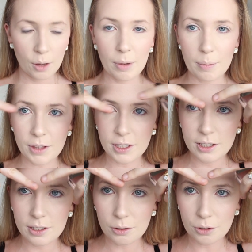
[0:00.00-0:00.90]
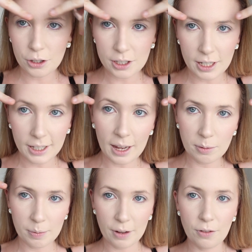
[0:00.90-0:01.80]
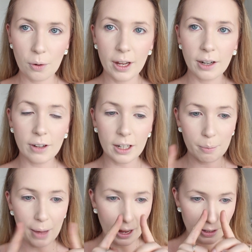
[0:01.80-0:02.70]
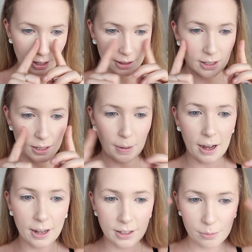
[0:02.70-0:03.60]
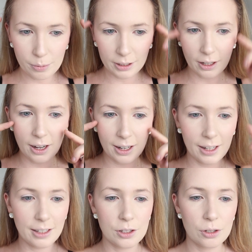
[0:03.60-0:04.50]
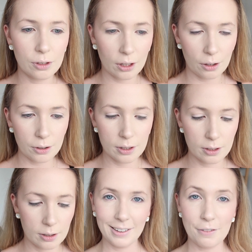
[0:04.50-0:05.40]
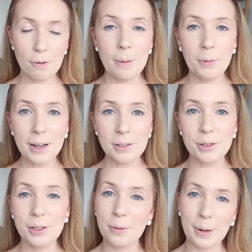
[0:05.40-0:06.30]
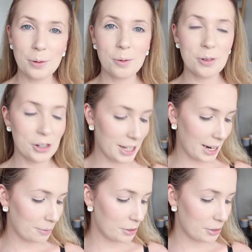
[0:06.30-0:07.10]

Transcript: But this, you'll notice I kept my forehead really matte, and this part I didn't bring the highlight in too close. Now for my brows, I'm just doing my normal routine.